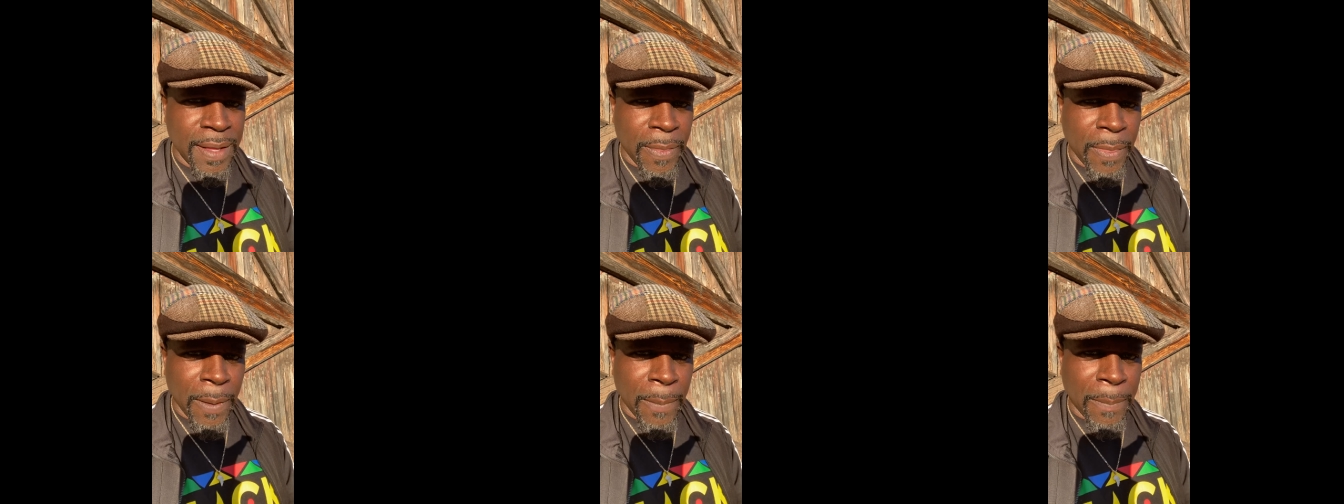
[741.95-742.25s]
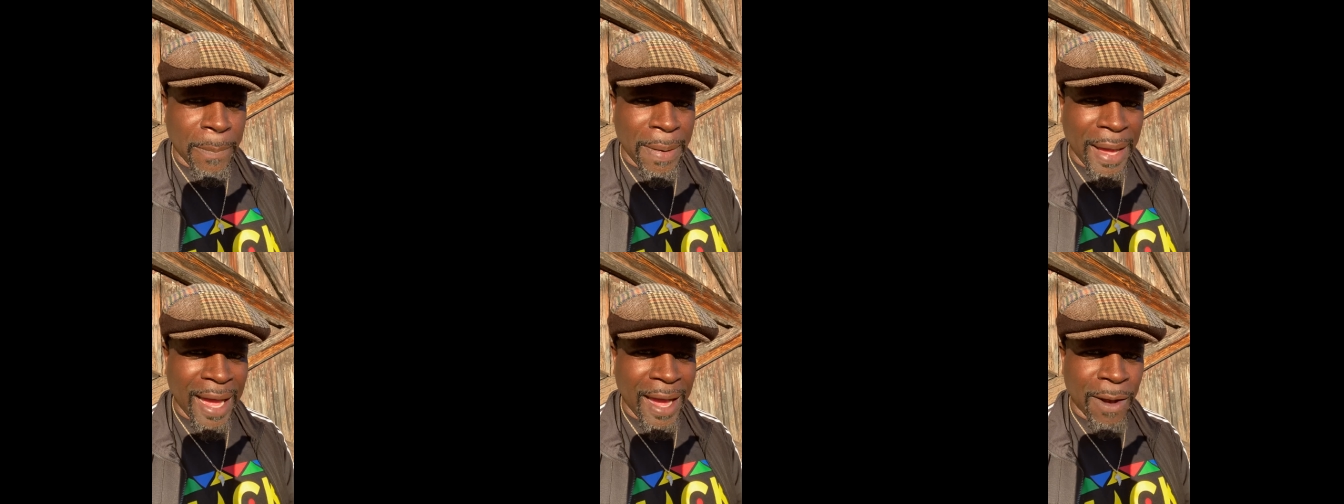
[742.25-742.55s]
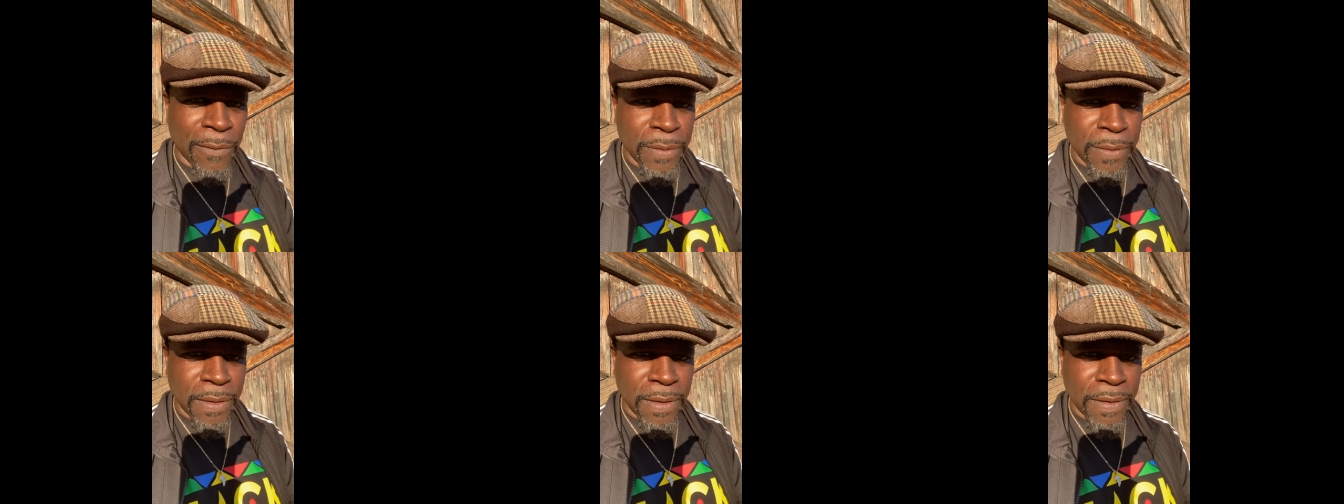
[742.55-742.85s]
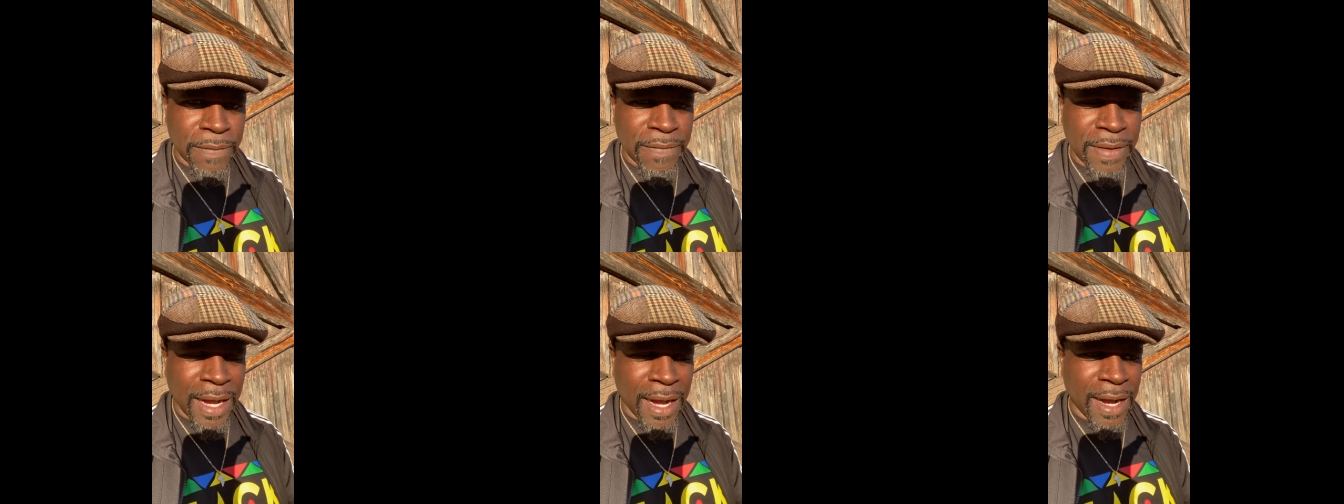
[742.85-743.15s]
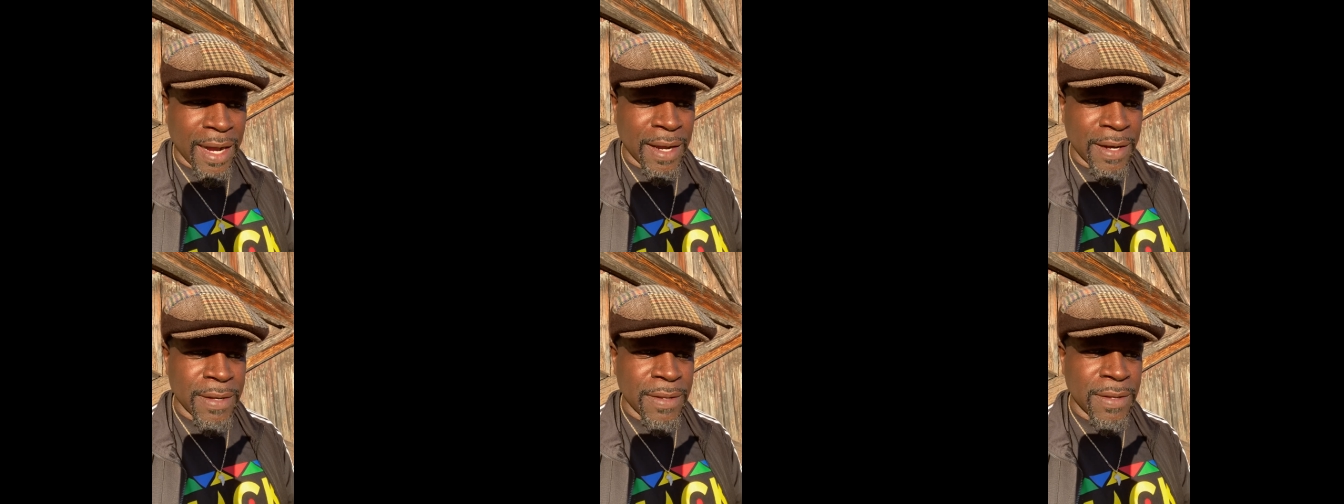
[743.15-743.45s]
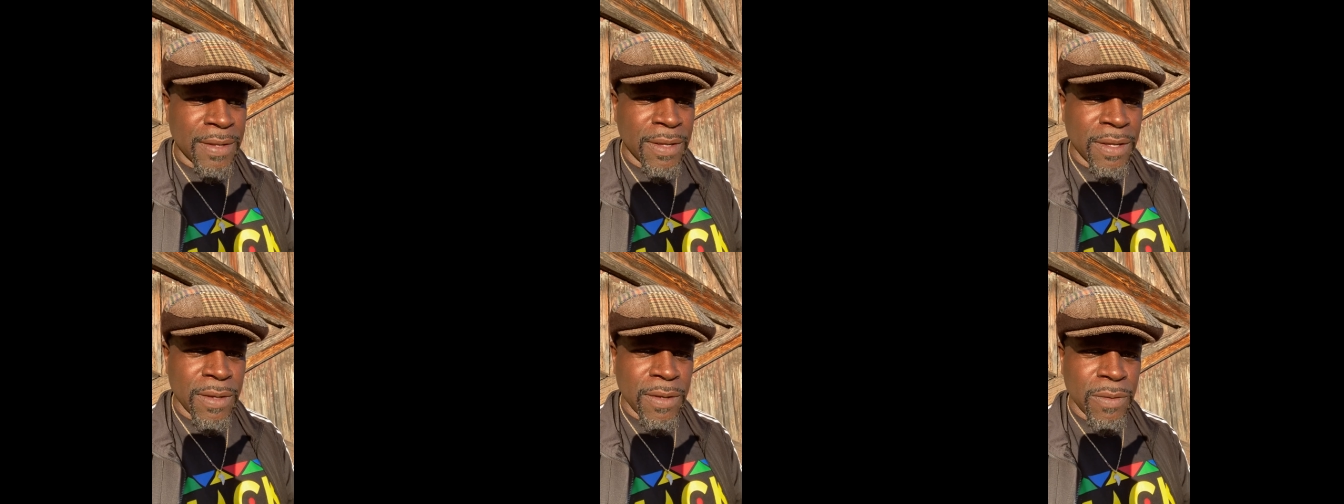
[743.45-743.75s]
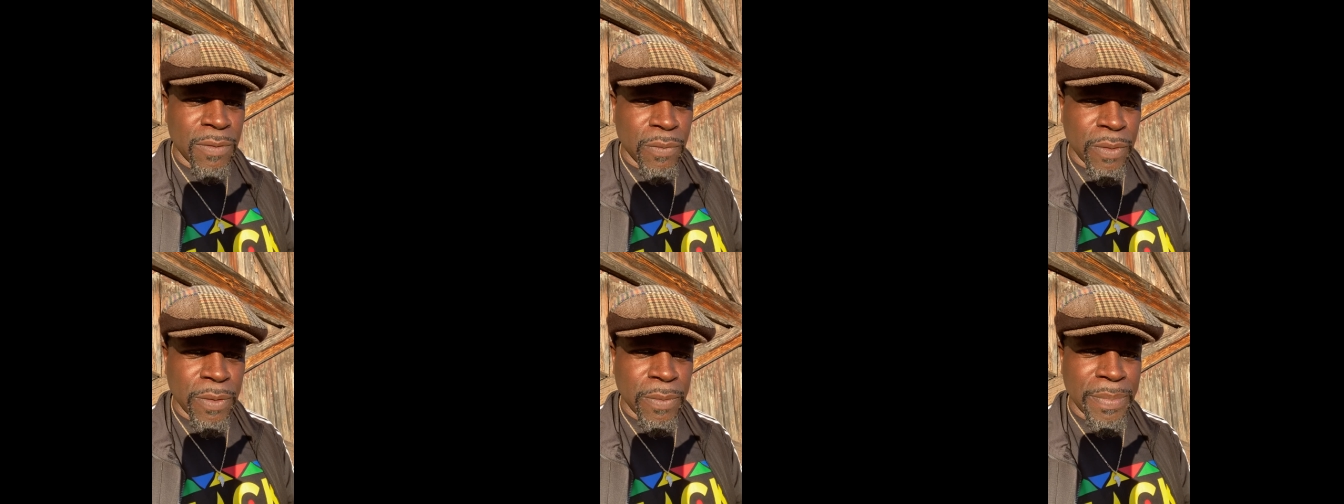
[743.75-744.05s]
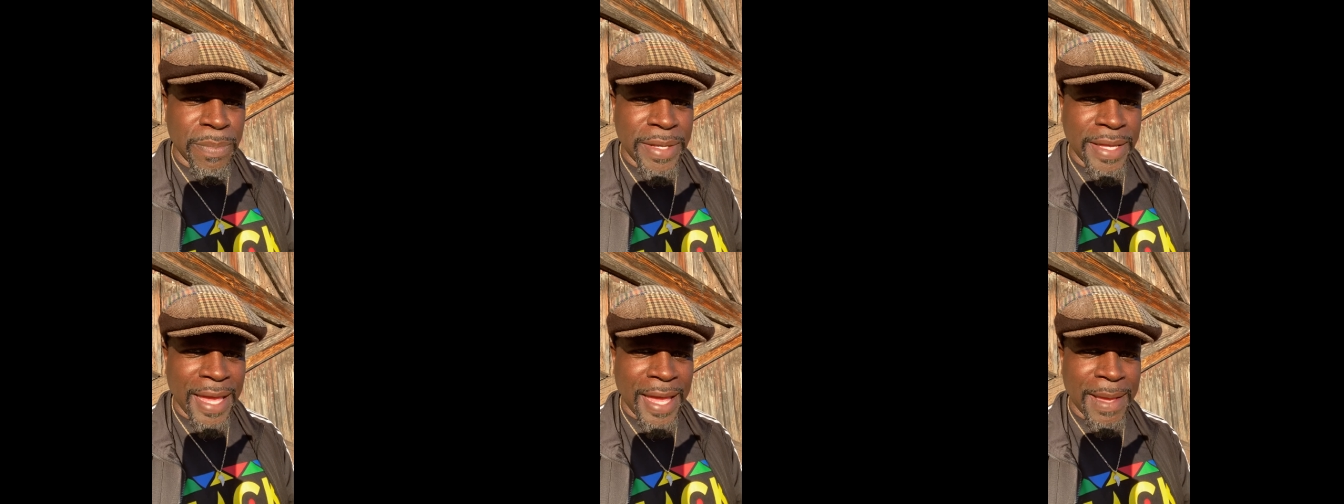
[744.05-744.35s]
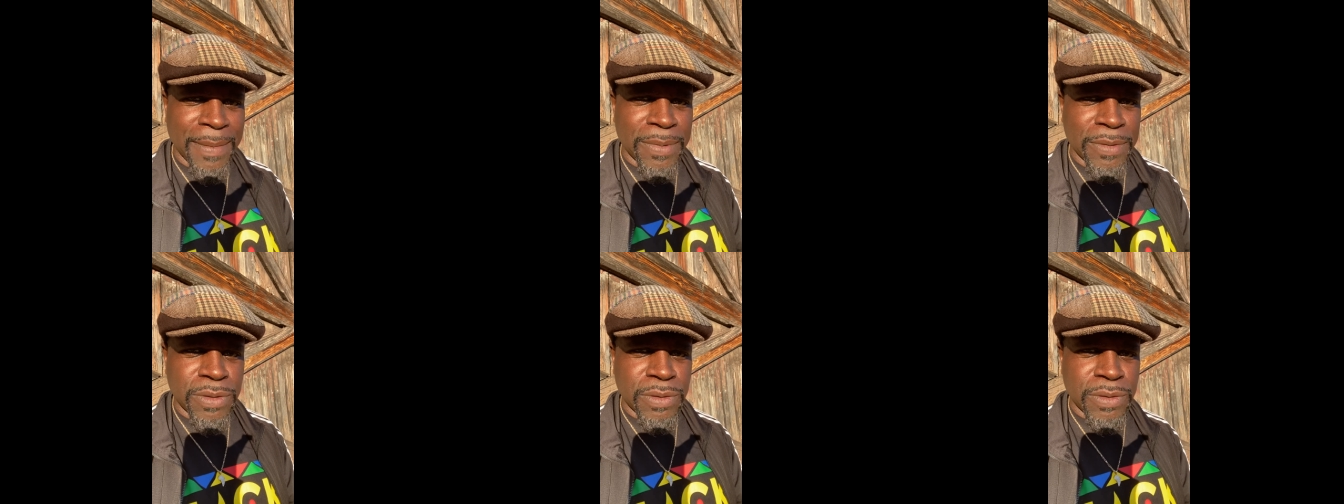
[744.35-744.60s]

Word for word: the power of God will be able